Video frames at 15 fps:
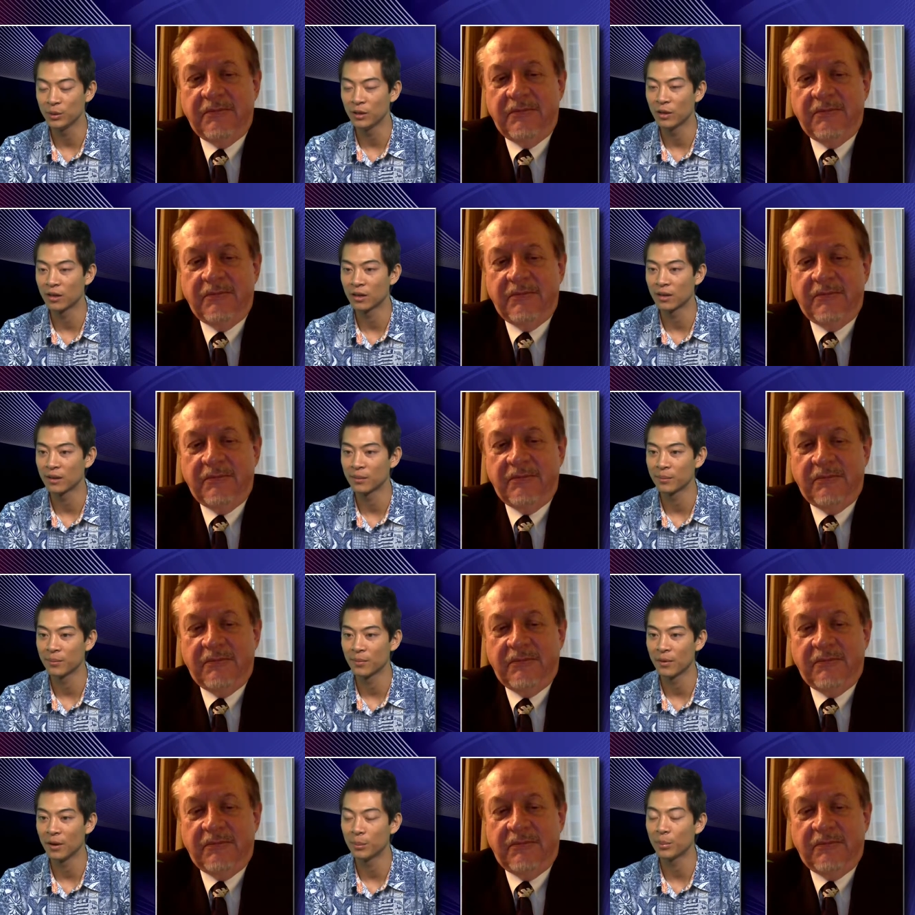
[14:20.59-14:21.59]
Speaker 1: are
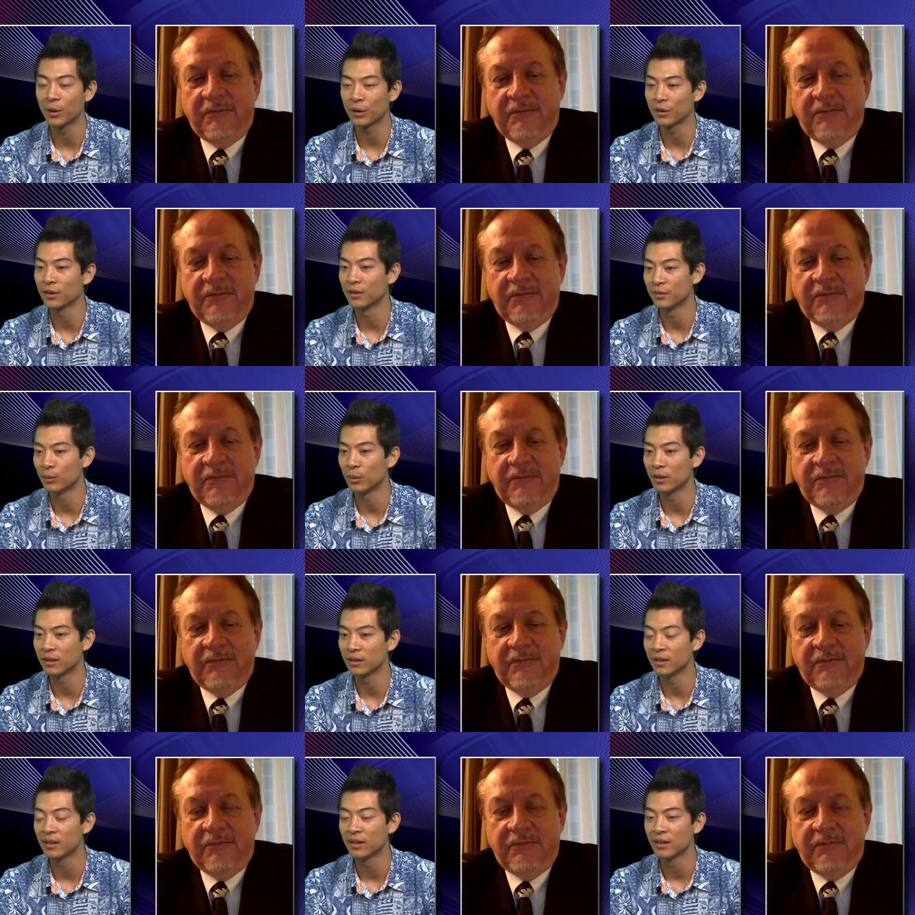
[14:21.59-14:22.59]
all part of one
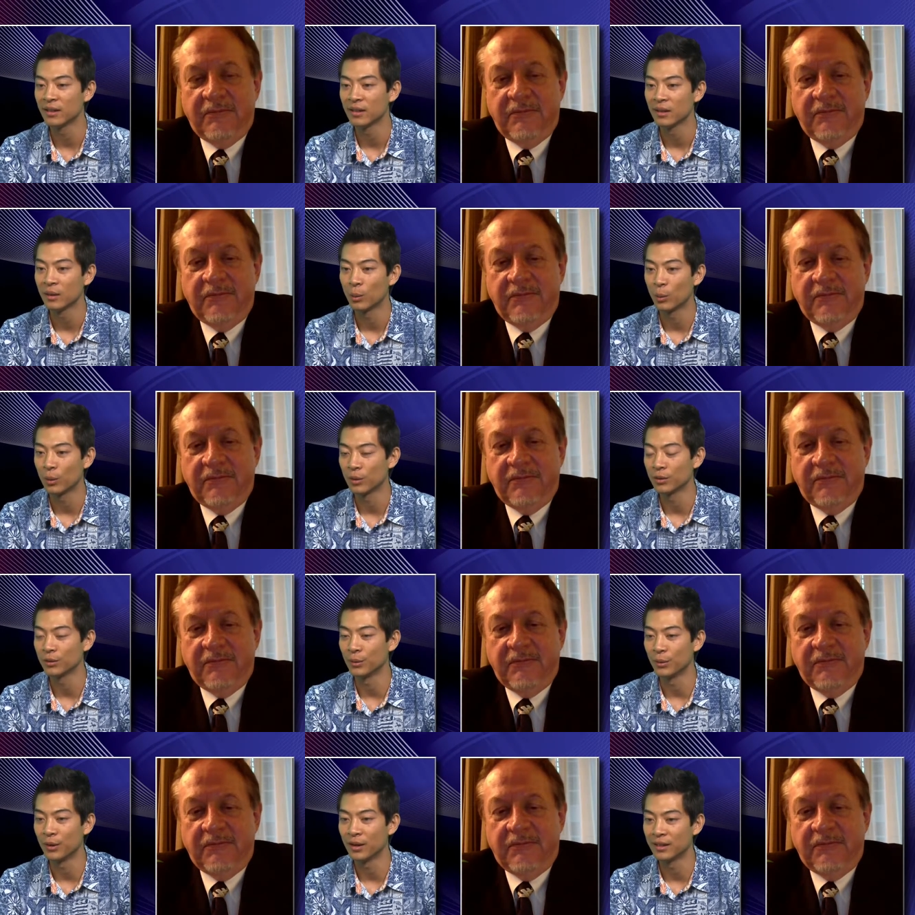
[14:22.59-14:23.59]
world
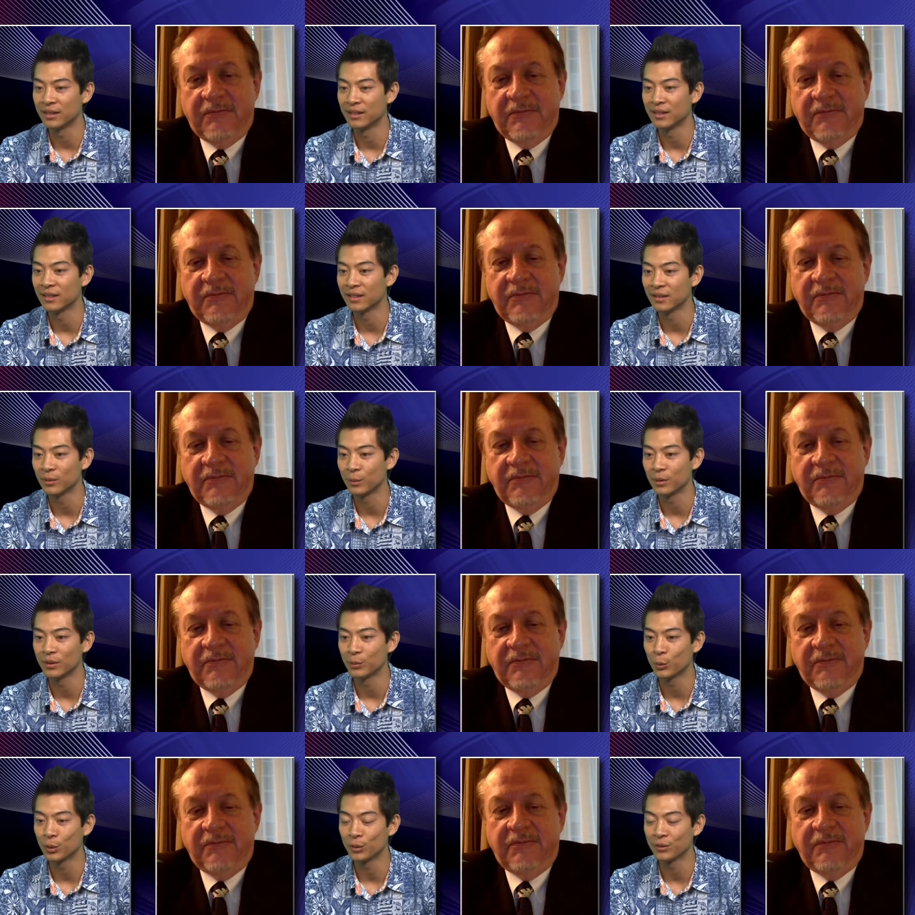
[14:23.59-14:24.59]
ohana, one
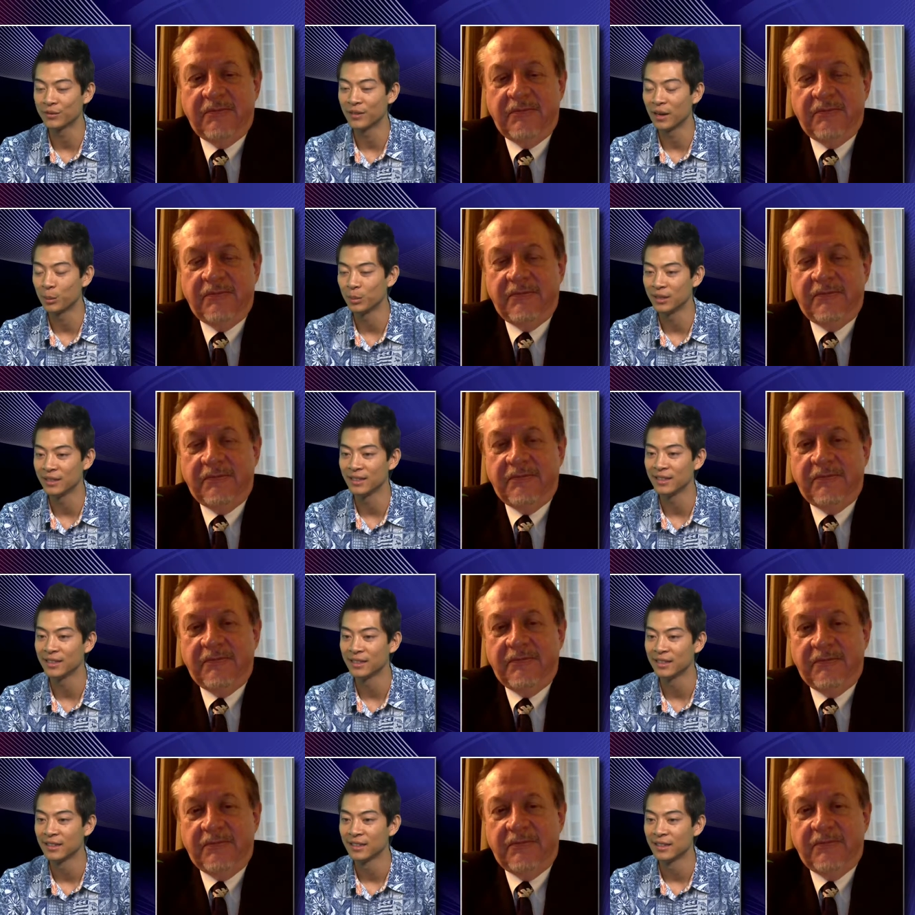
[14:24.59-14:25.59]
world family.
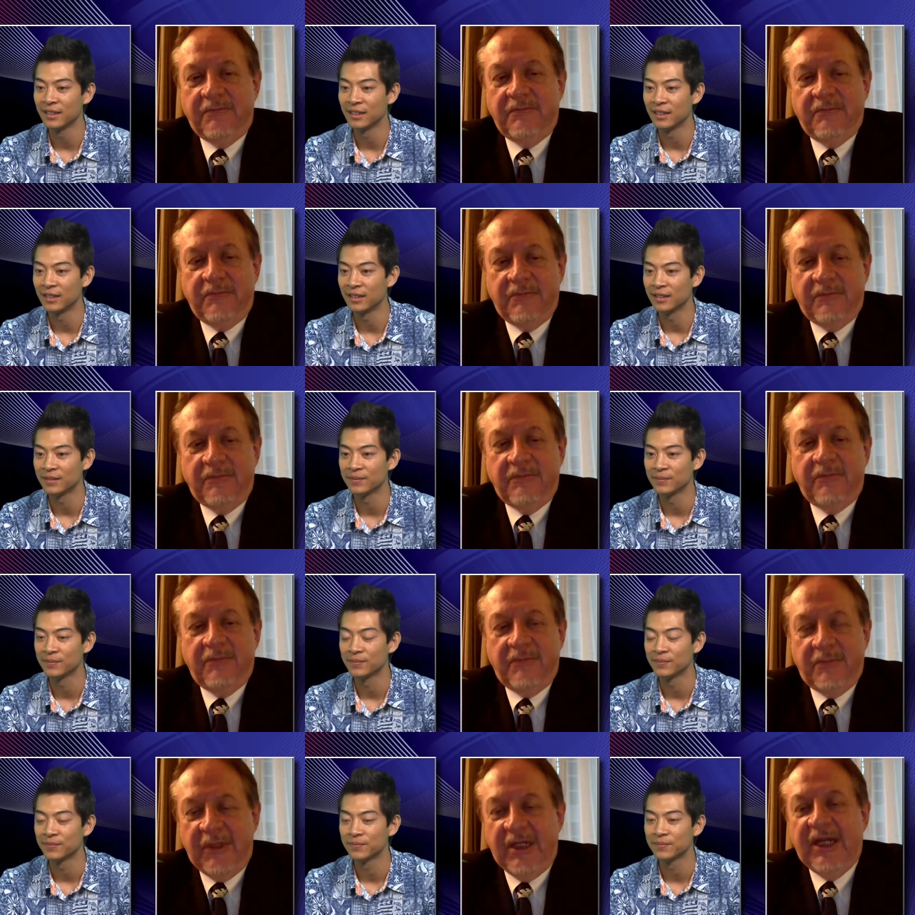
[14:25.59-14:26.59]

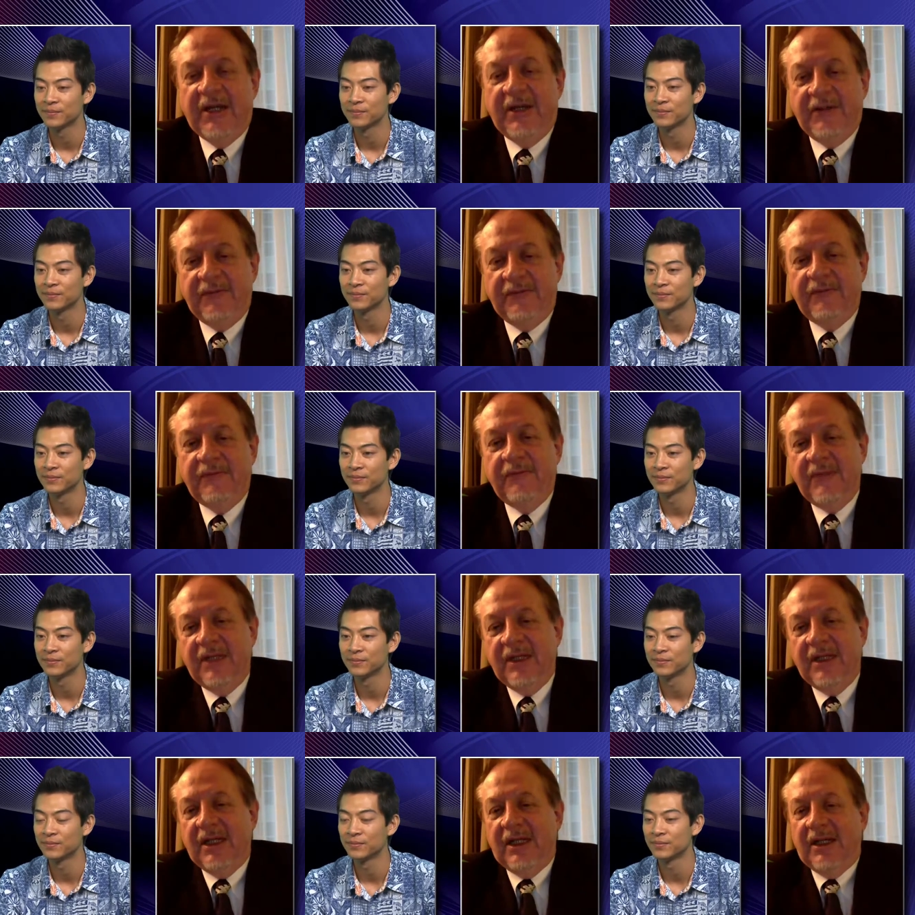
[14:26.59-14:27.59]
Speaker 2: Yeah,
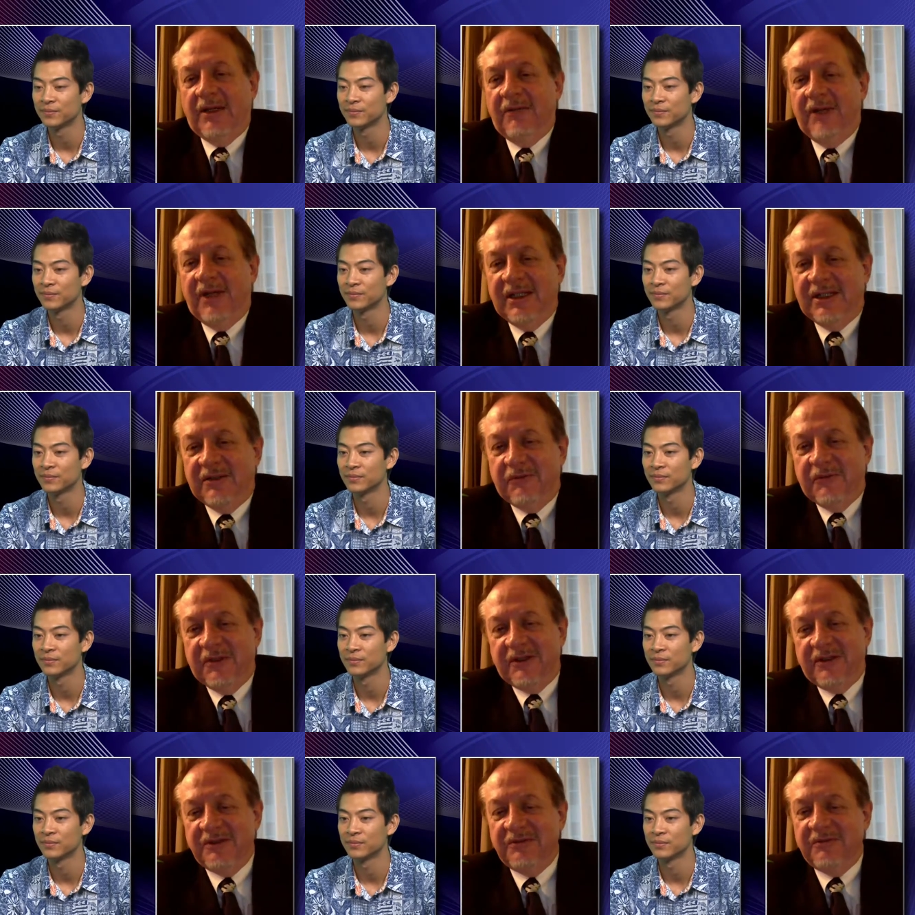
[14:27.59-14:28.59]
well, in a
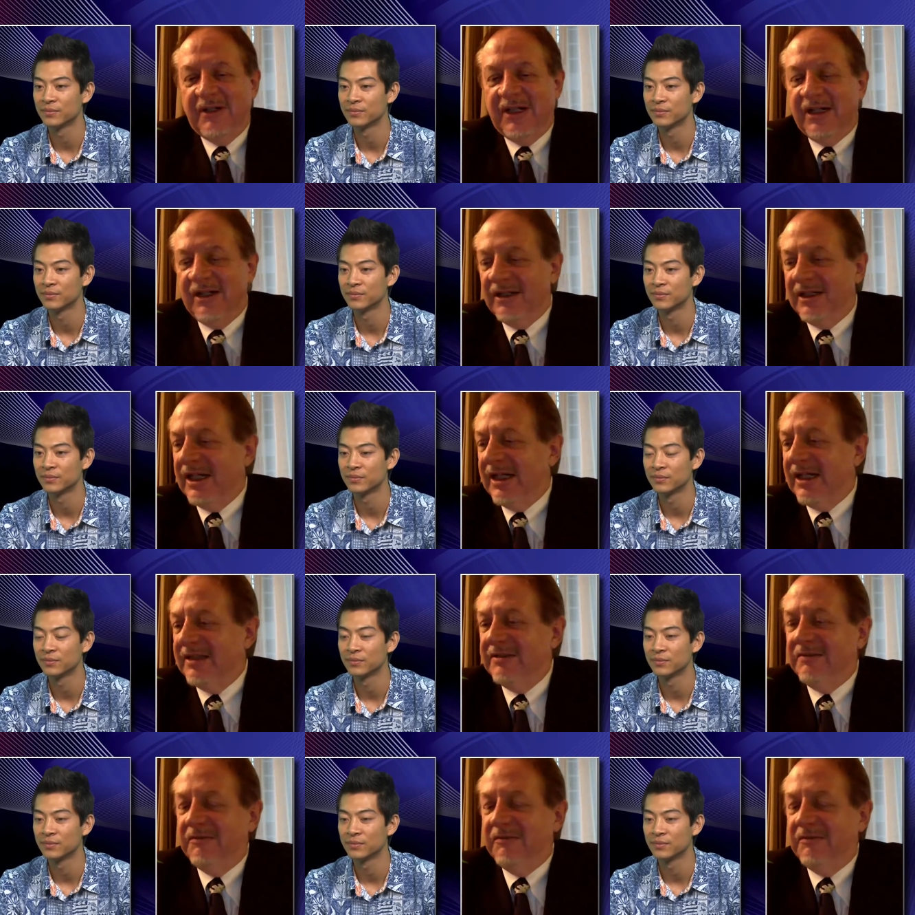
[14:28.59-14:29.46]
world where uh,